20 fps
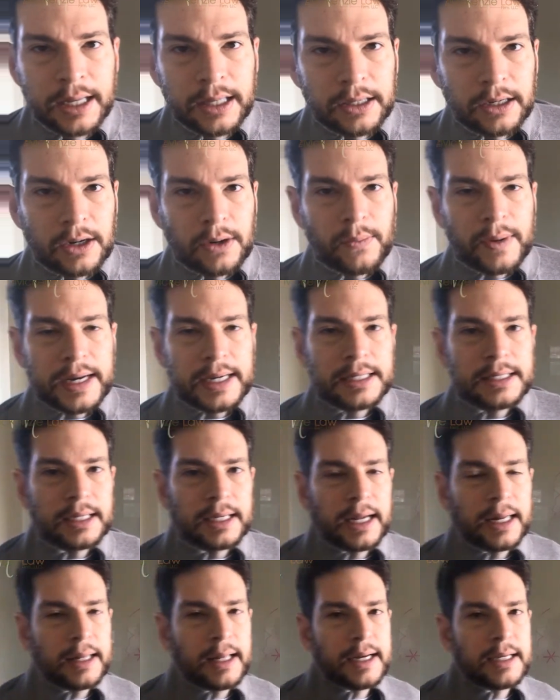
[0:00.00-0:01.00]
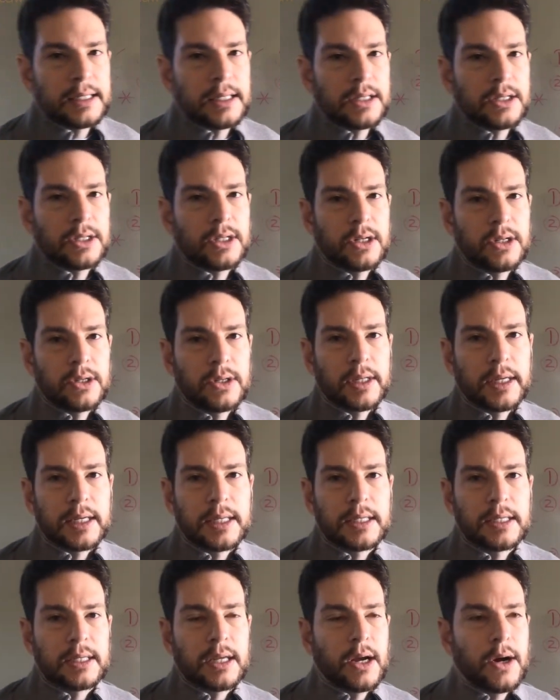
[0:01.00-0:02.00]
are ways to get licensed to do
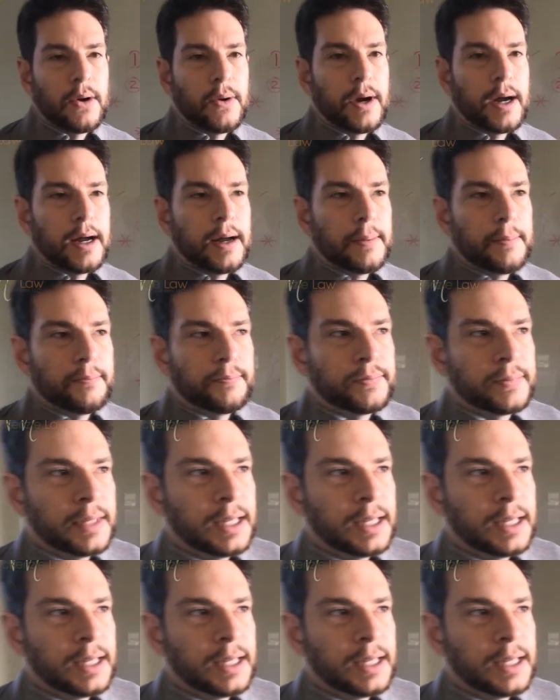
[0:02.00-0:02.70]
this. So